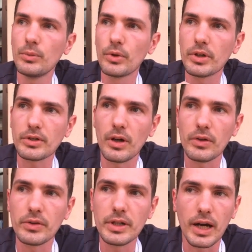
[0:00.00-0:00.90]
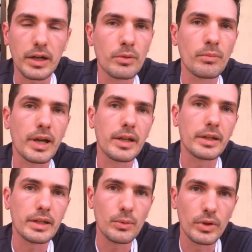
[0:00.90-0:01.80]
He worked on the Iron
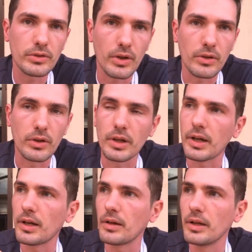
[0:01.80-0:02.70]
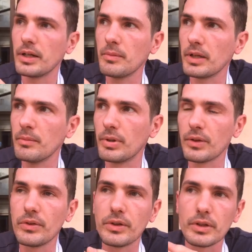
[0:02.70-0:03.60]
Man, and he worked on
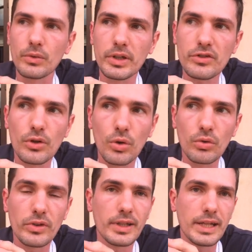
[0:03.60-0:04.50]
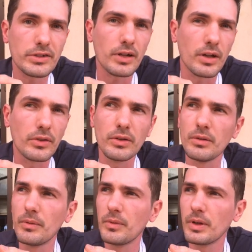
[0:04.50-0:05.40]
he built the original Nissan